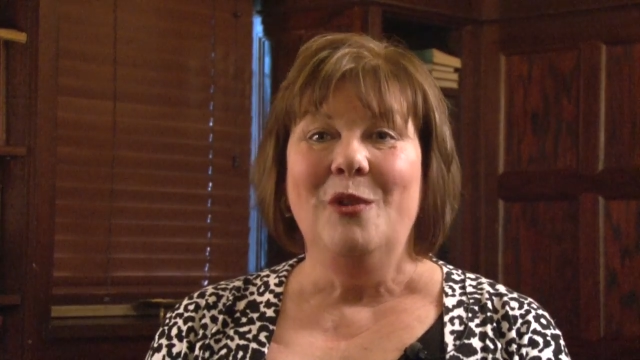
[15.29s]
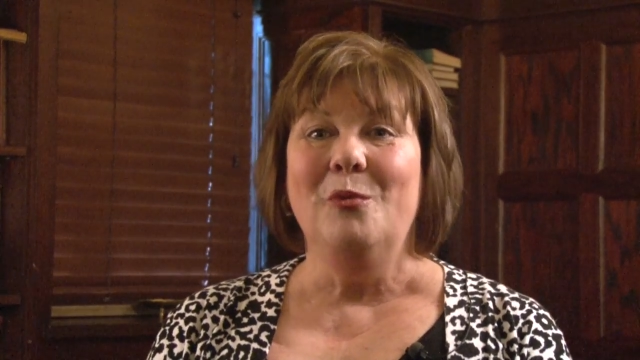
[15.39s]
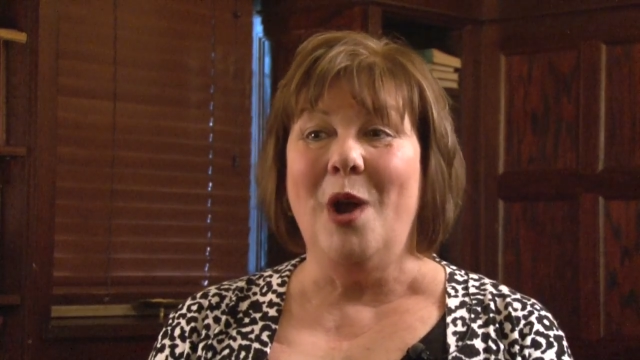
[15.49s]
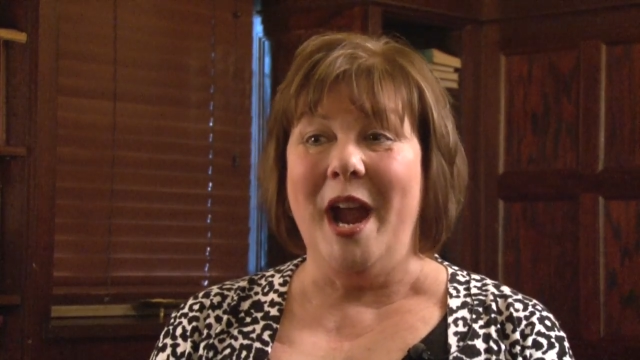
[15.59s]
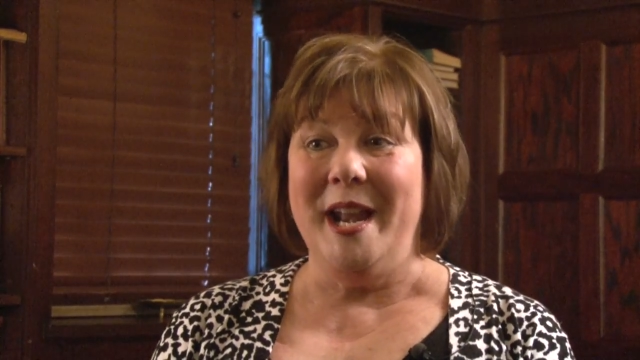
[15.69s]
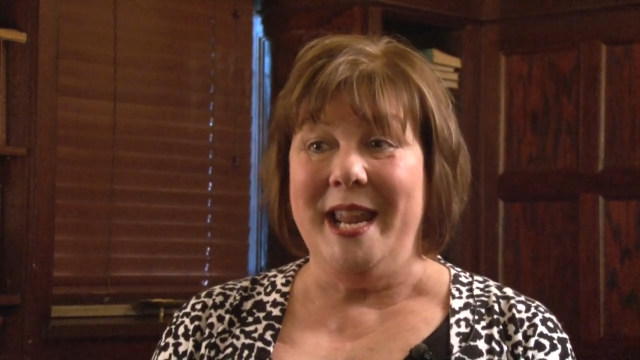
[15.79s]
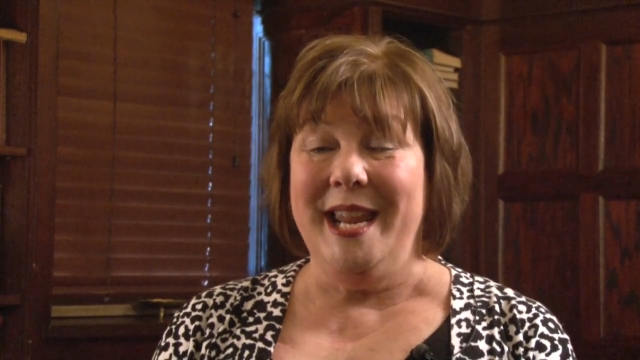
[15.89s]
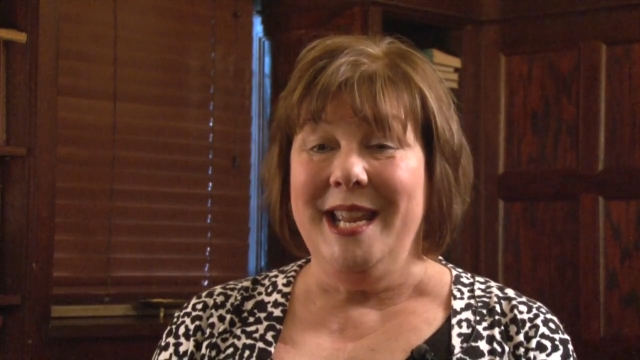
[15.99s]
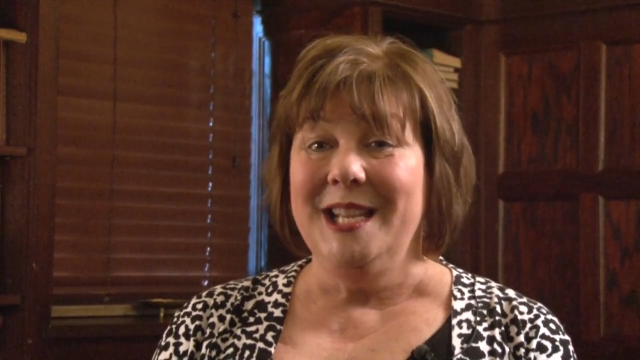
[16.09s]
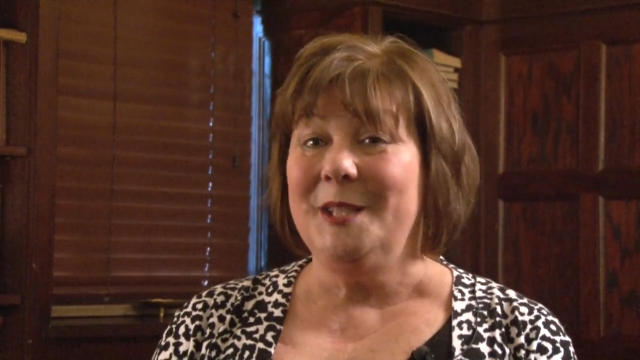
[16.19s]
writing,
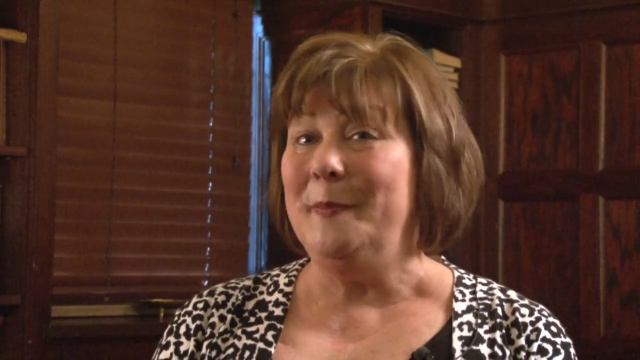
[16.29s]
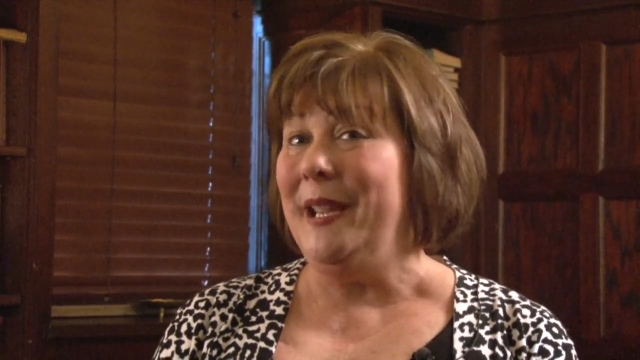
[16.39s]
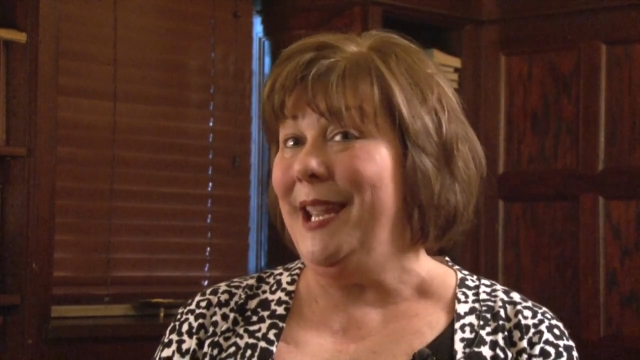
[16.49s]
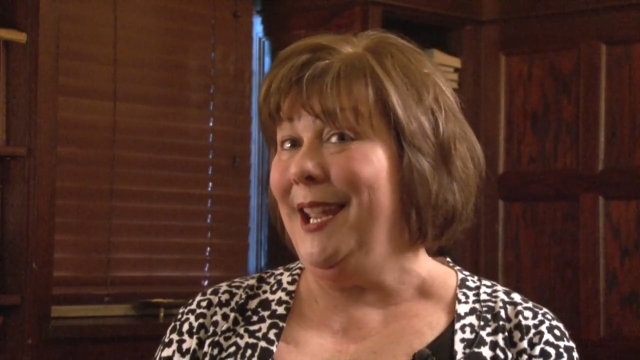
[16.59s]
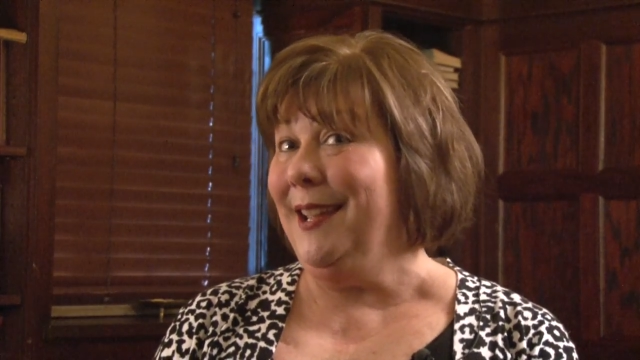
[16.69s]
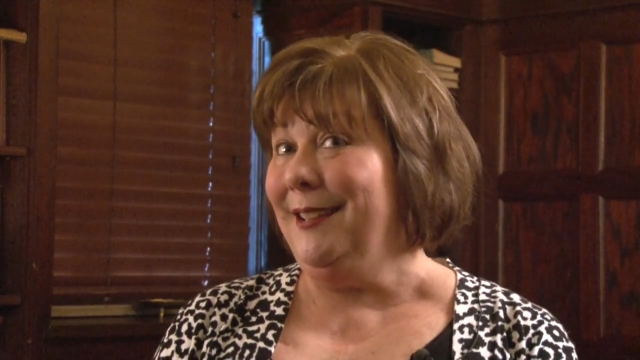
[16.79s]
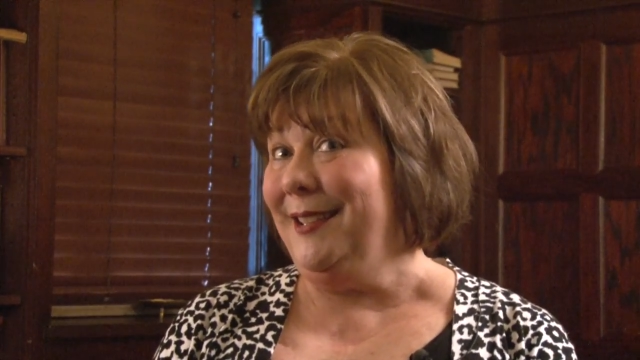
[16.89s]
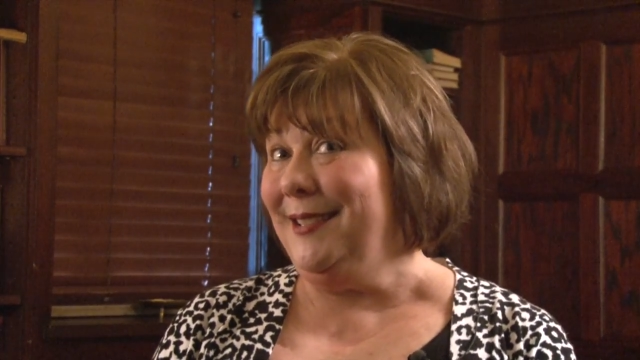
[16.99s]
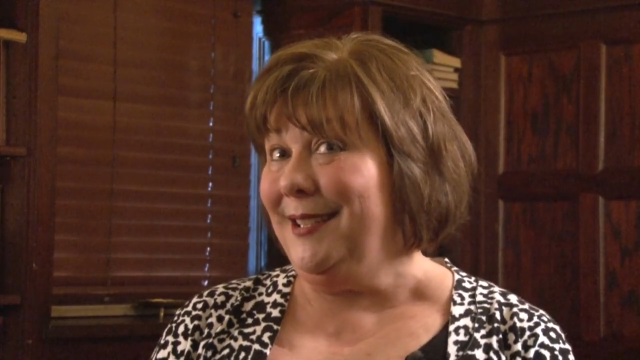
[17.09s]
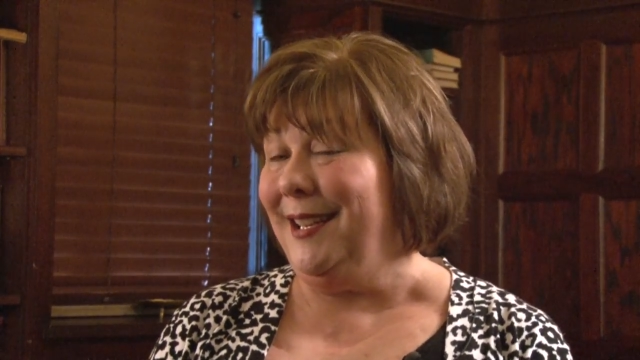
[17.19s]
speaking and
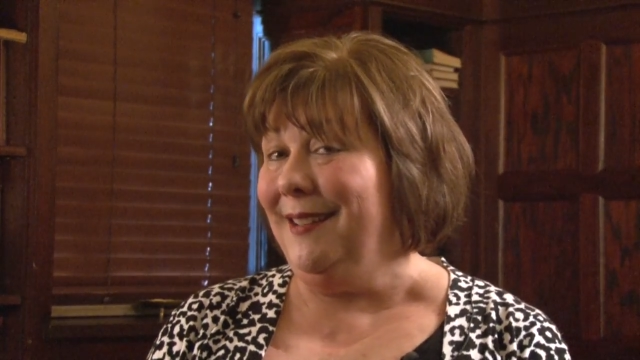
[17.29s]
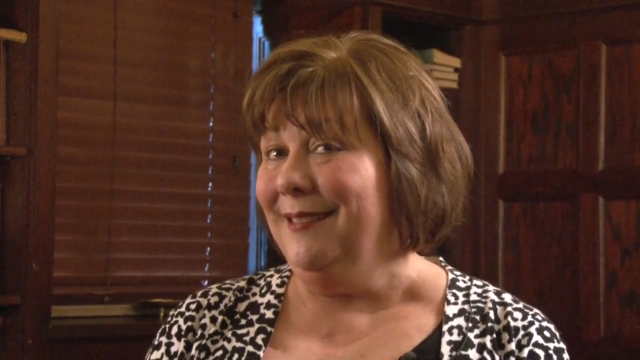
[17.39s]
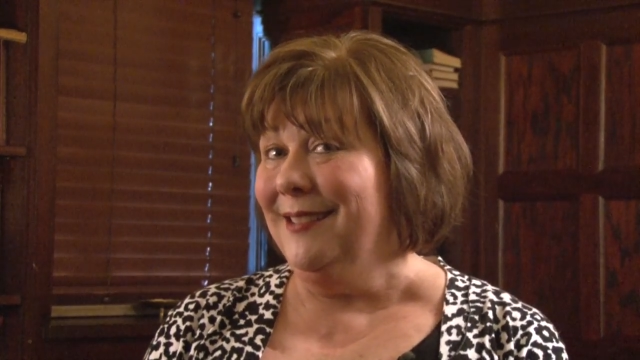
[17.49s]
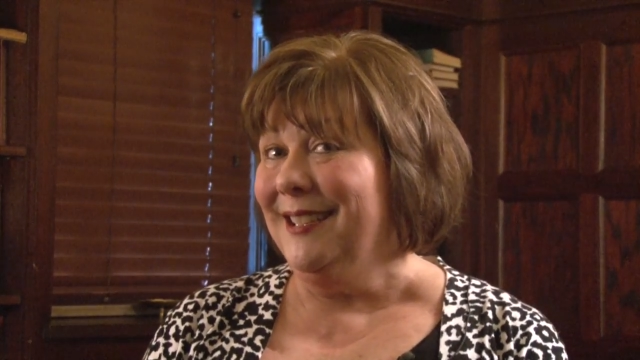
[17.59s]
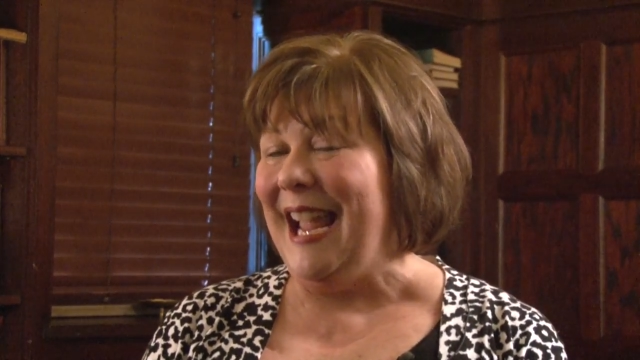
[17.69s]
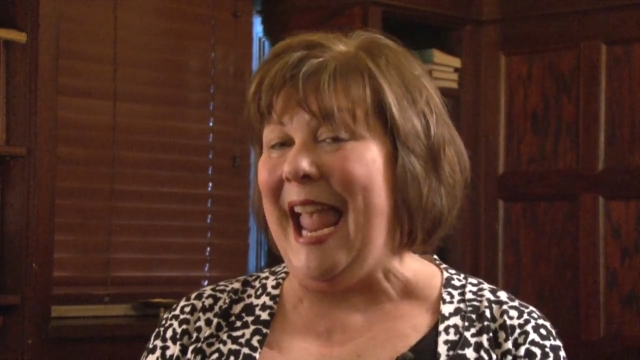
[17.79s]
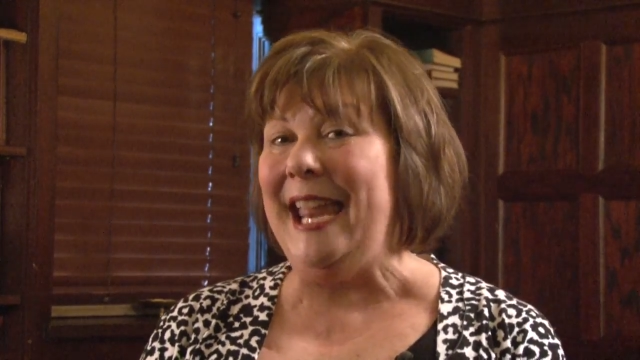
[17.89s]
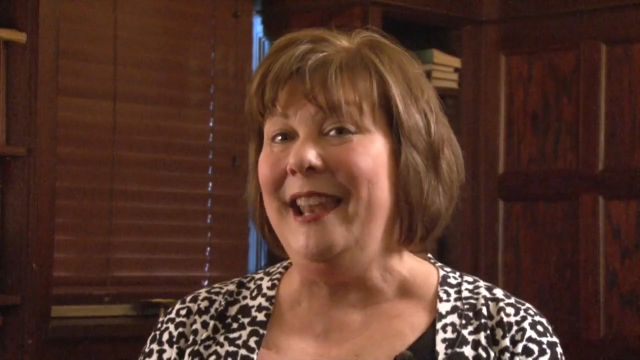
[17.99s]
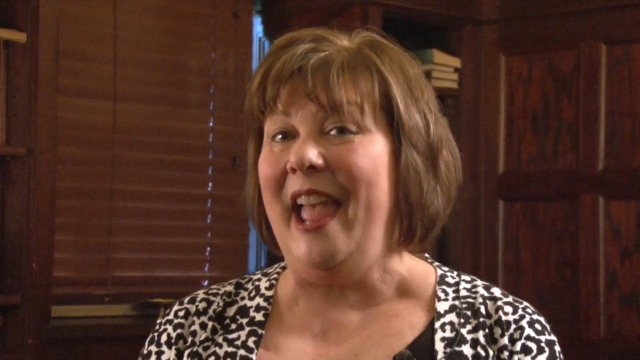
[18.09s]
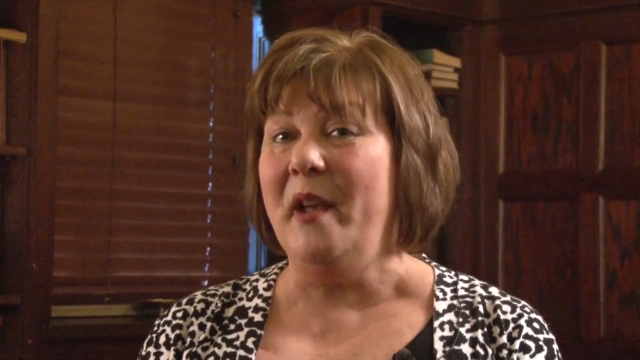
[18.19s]
listening,
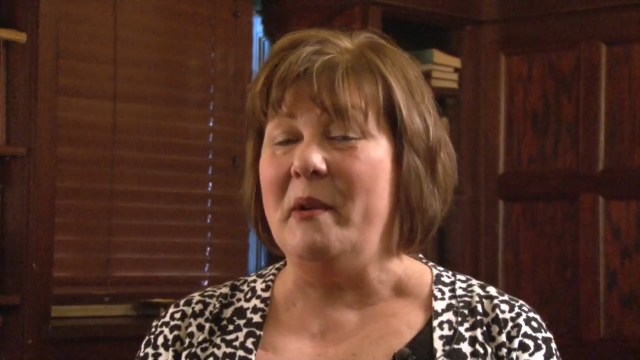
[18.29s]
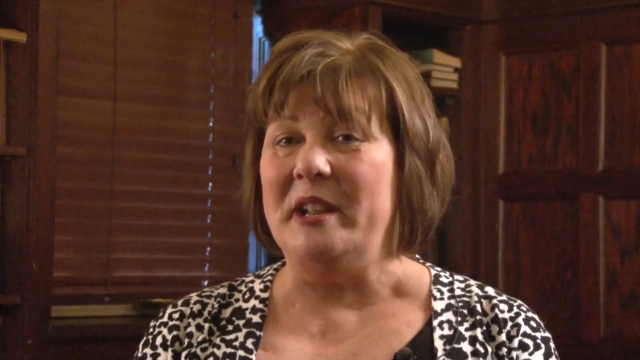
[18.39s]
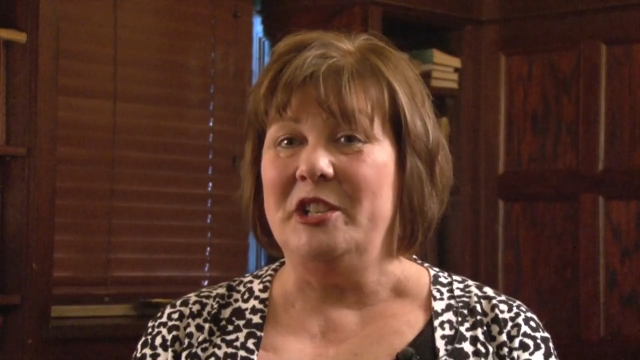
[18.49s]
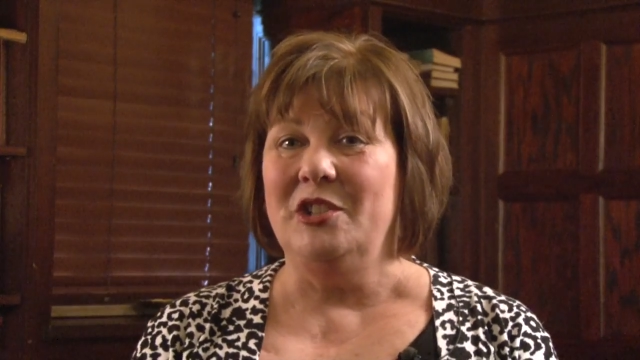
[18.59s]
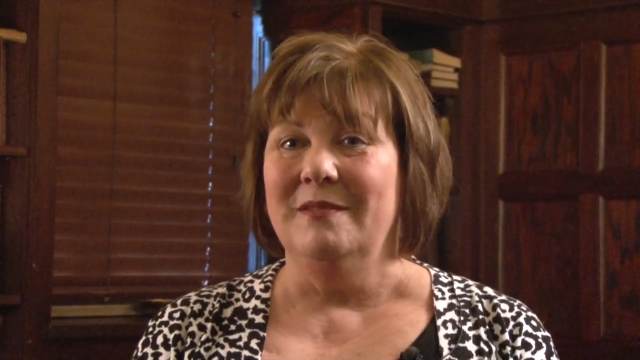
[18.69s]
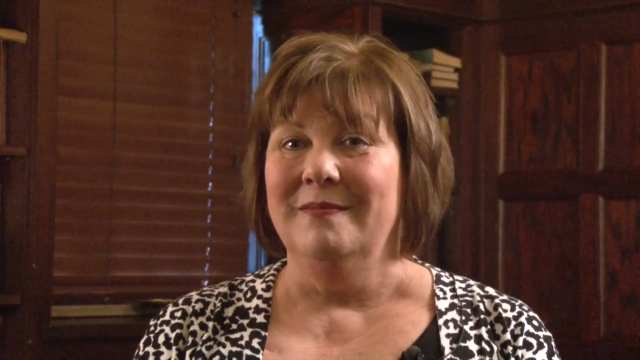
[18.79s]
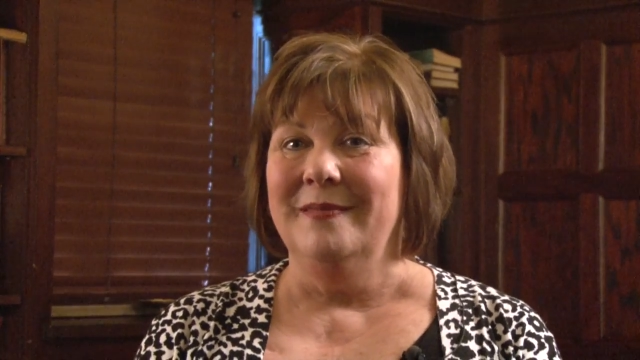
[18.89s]
and language.